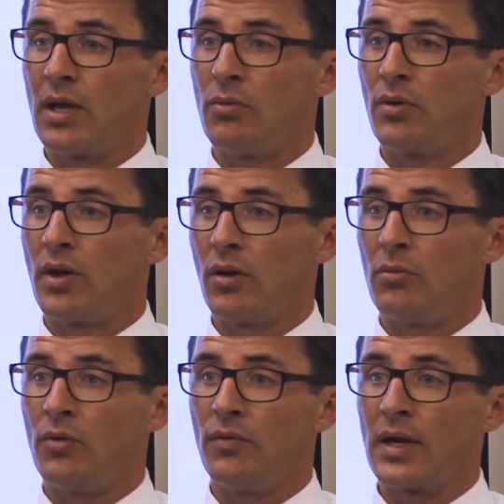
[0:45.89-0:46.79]
they want a lot
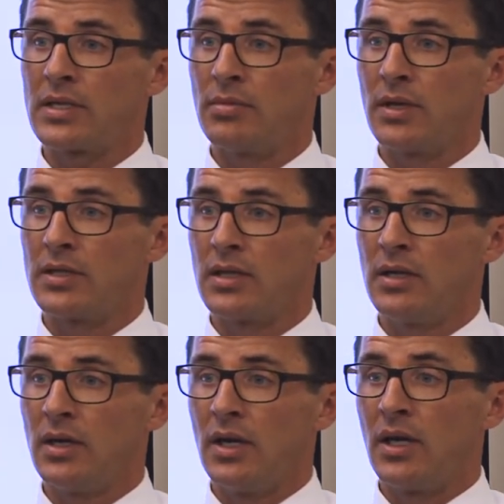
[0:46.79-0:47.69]
more flexibility.
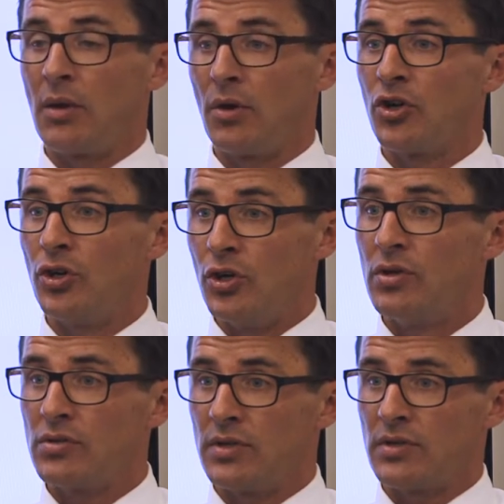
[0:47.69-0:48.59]
They want a good
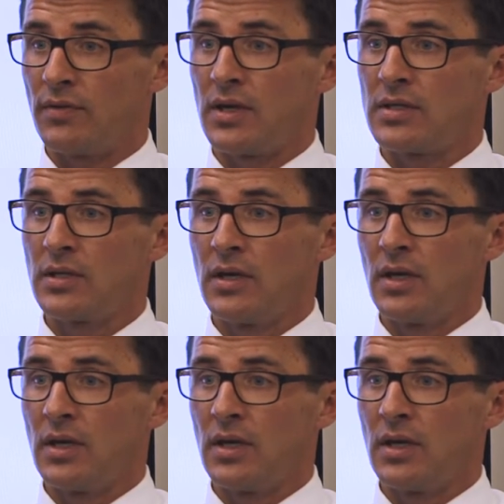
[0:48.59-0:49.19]
user interface.